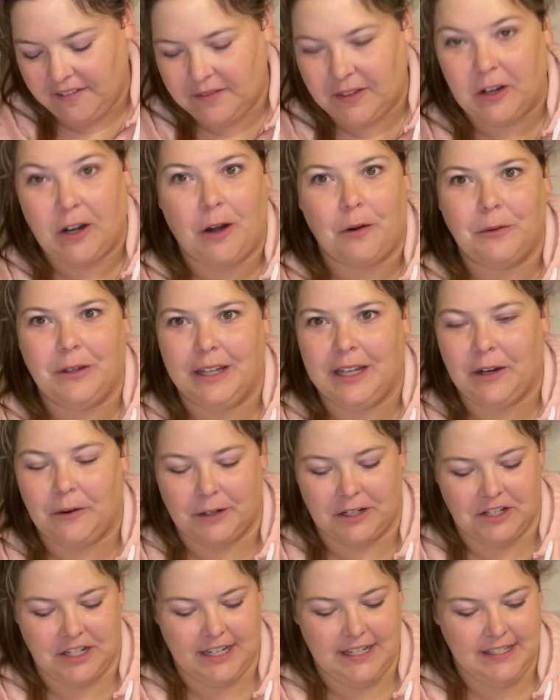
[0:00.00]
They're all really
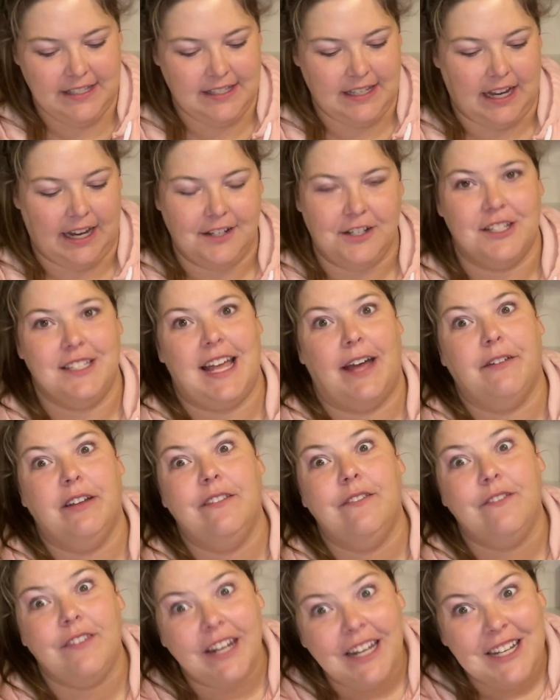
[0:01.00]
gorgeous. I just haven't
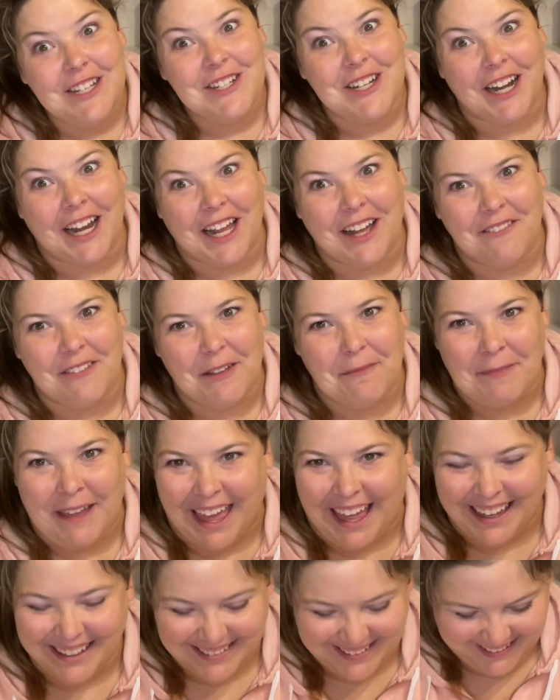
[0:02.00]
finished any of them
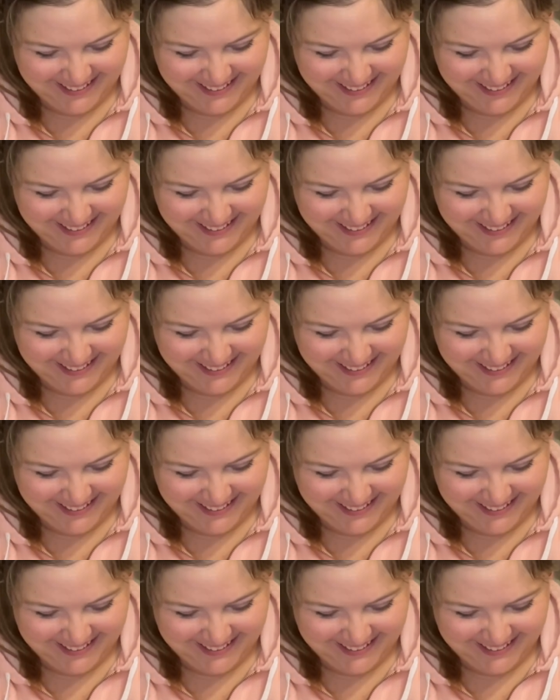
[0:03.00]
yet.